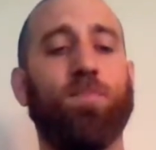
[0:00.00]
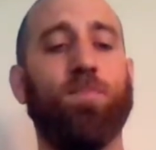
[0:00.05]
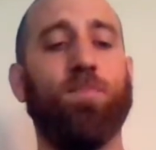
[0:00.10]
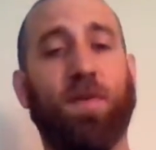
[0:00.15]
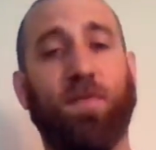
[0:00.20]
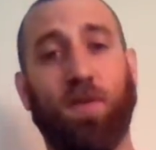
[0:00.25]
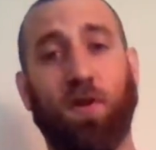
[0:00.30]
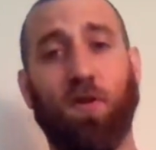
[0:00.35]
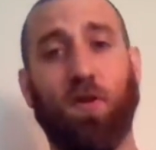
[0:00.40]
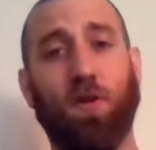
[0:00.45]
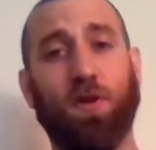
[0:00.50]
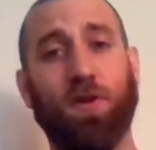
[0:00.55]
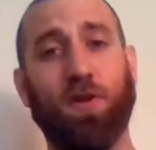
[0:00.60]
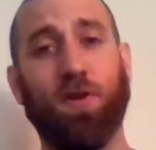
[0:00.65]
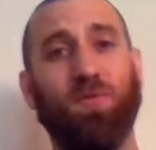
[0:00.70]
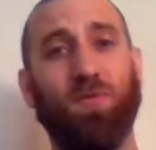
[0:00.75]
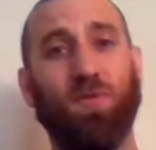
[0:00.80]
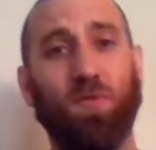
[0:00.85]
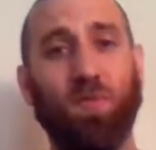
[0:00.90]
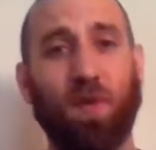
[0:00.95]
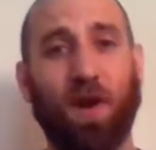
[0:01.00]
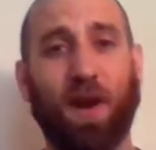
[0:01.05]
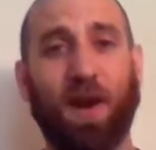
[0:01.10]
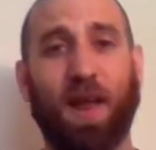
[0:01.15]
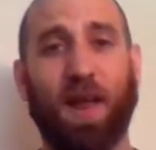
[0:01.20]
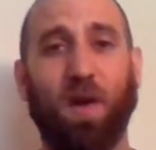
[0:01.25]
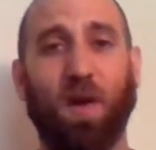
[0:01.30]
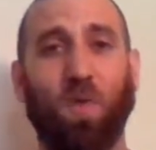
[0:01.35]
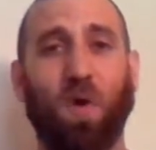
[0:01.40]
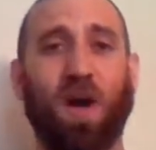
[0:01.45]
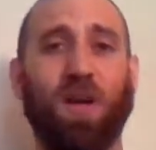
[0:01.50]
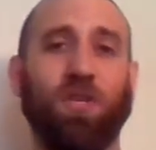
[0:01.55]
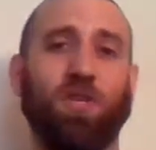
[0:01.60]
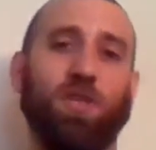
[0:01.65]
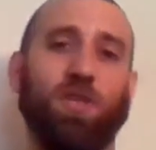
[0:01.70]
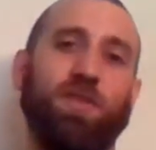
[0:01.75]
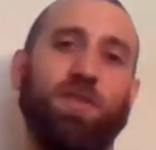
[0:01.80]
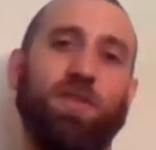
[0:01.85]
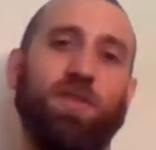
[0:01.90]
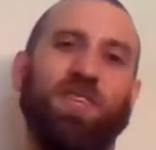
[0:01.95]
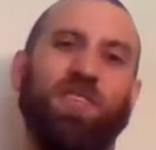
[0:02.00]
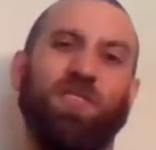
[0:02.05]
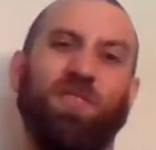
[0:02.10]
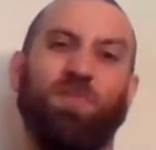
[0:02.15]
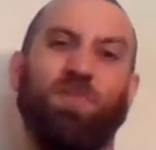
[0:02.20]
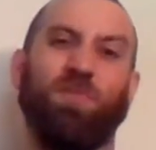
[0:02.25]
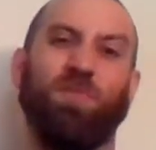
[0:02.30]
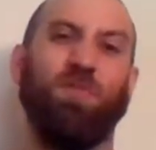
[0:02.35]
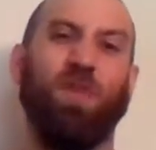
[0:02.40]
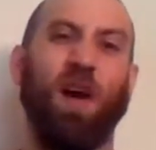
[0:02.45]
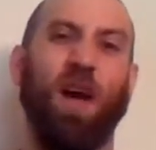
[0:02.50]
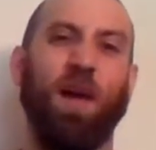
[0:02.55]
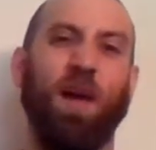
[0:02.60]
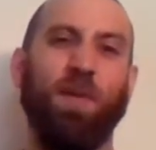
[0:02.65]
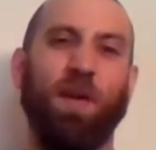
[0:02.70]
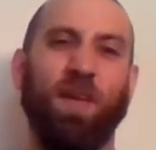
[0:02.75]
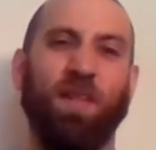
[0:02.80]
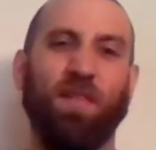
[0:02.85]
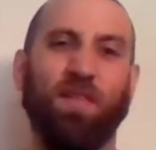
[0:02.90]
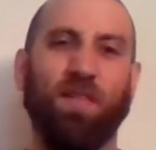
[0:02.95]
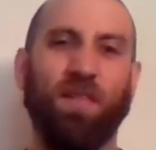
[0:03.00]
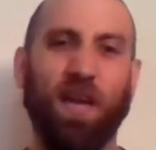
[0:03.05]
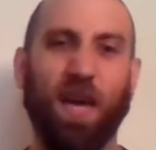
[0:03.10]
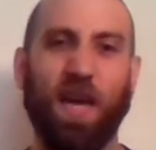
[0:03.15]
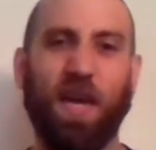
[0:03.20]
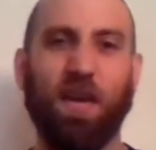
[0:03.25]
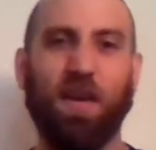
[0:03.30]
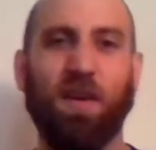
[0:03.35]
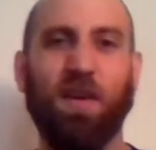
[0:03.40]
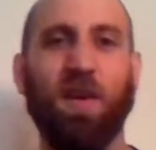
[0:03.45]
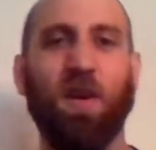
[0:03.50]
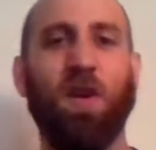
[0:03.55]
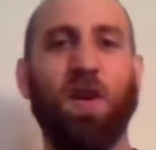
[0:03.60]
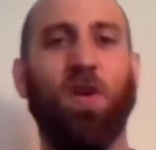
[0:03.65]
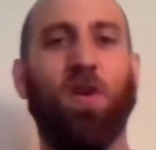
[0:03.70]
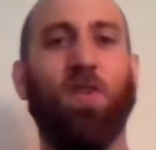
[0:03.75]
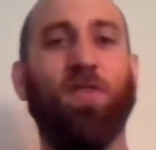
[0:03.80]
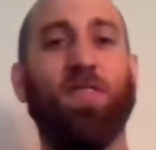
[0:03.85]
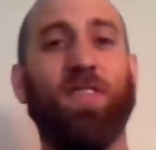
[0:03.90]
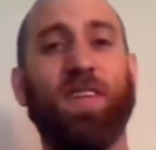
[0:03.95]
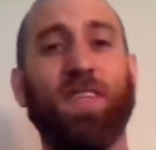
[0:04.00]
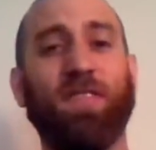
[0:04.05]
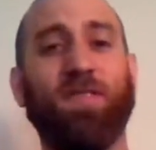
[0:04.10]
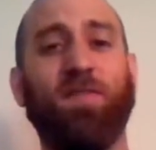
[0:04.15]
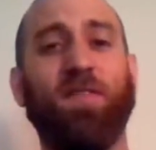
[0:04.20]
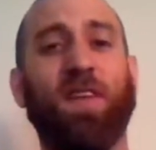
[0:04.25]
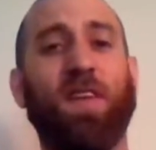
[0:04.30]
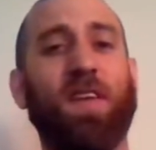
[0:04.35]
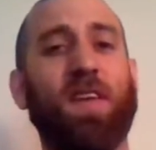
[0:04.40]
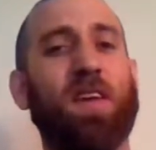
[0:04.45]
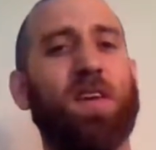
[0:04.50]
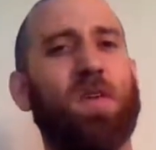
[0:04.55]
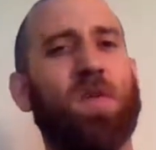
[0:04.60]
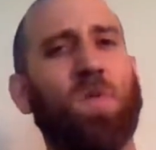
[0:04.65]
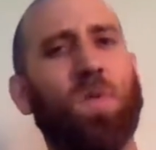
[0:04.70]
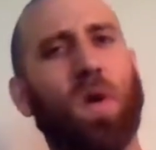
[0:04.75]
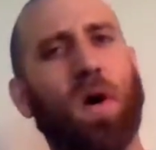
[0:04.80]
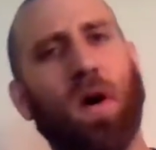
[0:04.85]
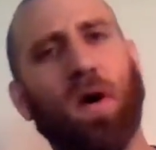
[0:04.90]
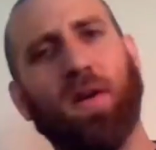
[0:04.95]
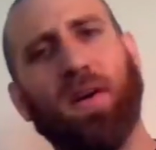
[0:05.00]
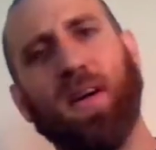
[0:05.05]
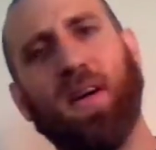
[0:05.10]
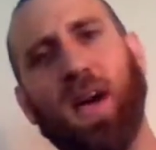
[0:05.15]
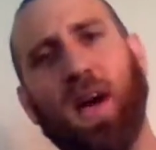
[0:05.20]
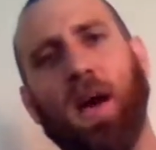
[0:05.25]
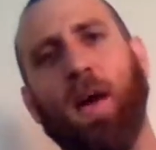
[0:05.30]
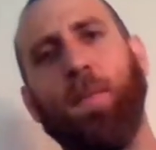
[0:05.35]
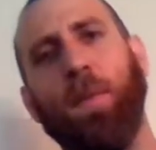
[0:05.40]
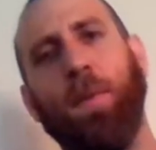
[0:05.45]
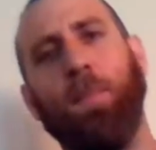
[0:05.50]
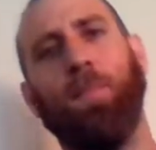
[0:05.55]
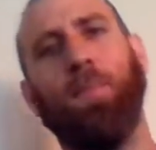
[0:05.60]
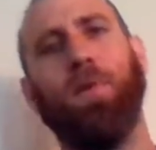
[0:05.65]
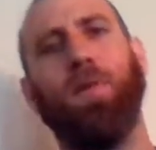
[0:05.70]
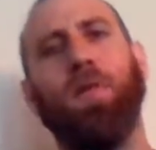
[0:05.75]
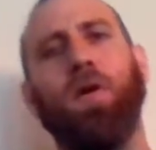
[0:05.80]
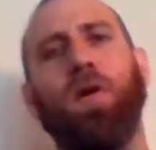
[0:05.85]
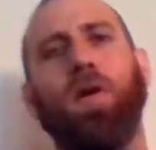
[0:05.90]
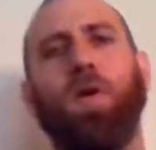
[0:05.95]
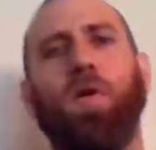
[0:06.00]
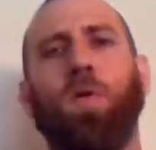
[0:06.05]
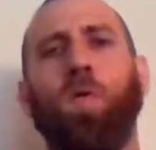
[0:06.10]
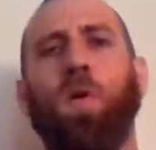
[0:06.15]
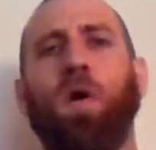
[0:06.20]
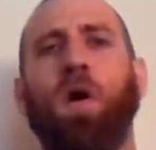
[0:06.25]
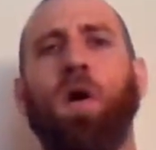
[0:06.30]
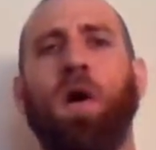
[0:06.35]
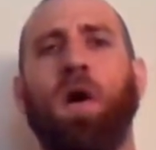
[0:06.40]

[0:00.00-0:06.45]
If you're on YouTube right now watching us, hit subscribe, hit like on this video, comment below.